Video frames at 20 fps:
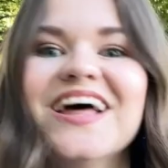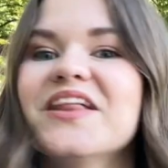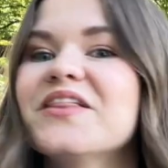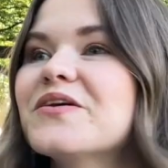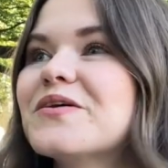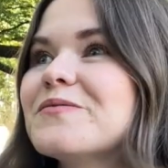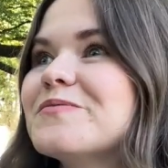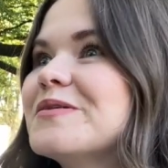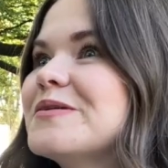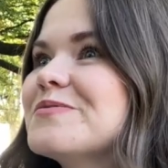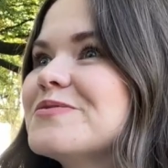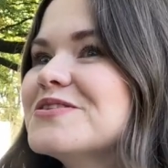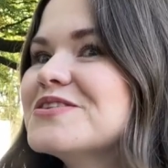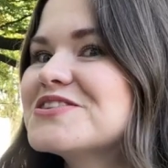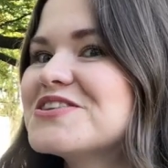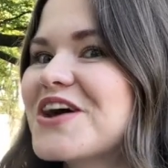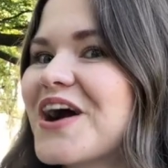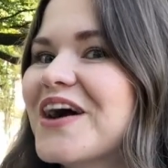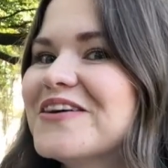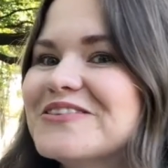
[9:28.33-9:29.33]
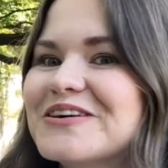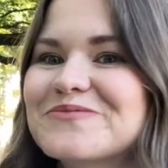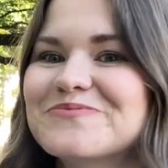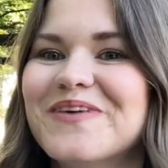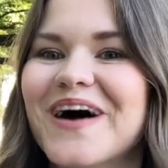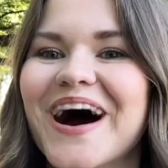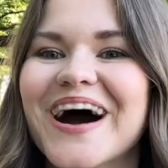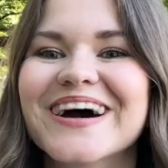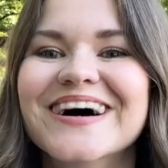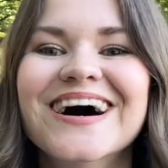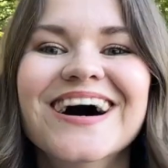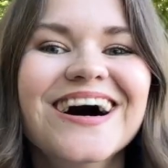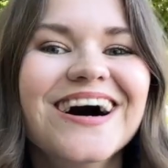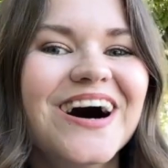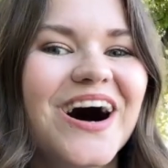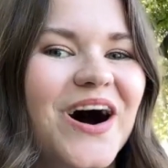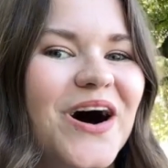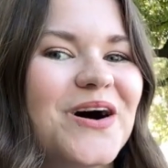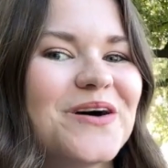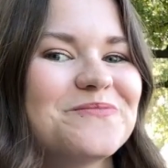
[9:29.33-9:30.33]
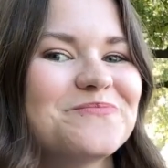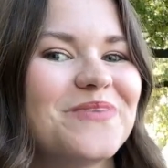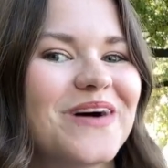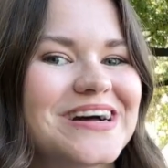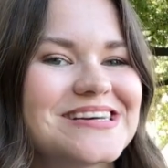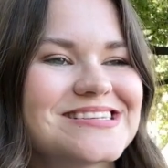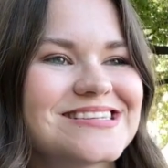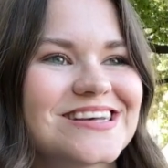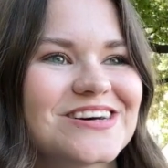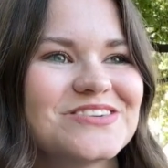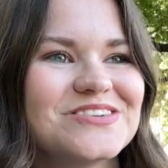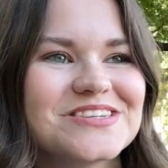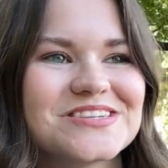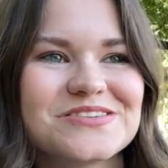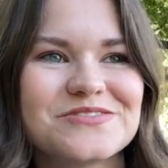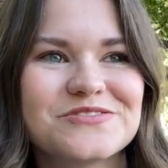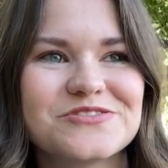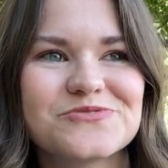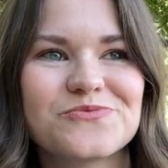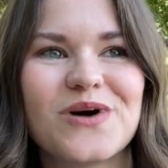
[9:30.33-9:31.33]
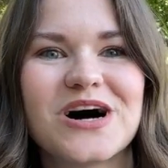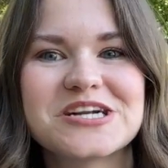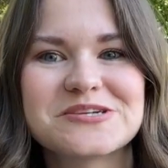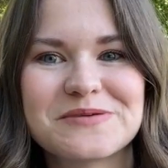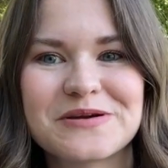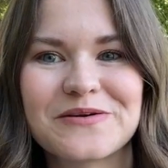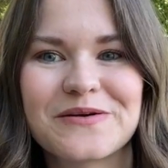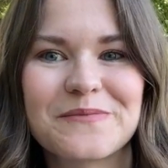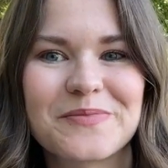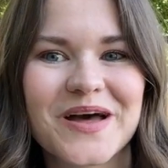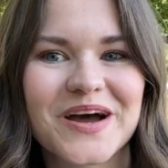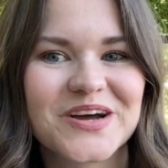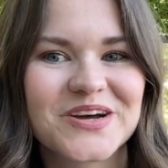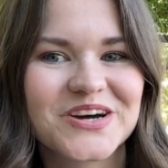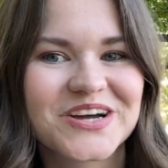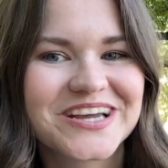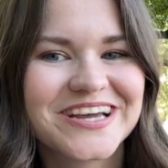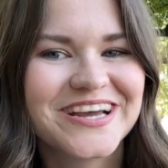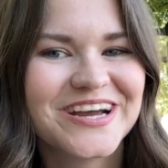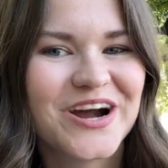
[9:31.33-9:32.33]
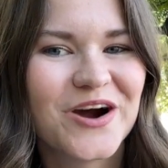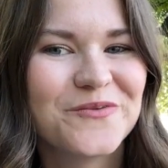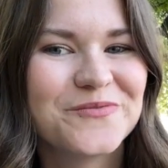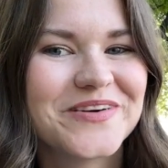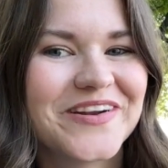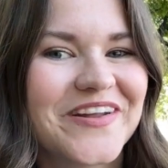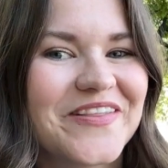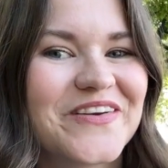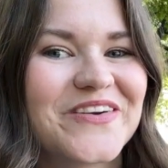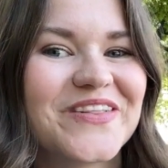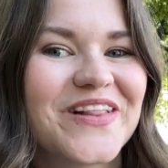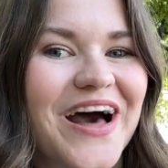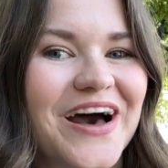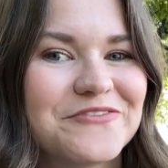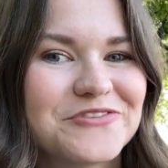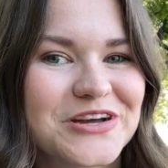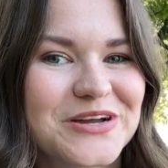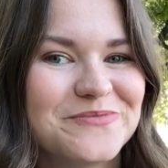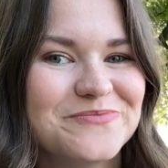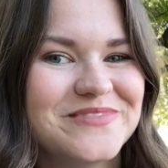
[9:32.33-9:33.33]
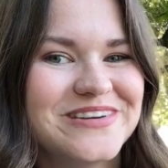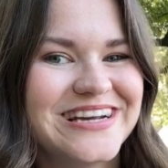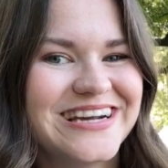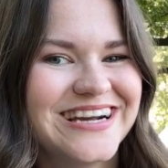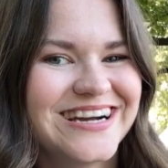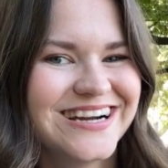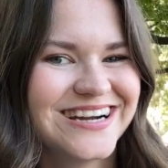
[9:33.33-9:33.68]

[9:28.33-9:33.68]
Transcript: There are people driving by on bicycles who just watch me rip that cookie open and they're laughing at me.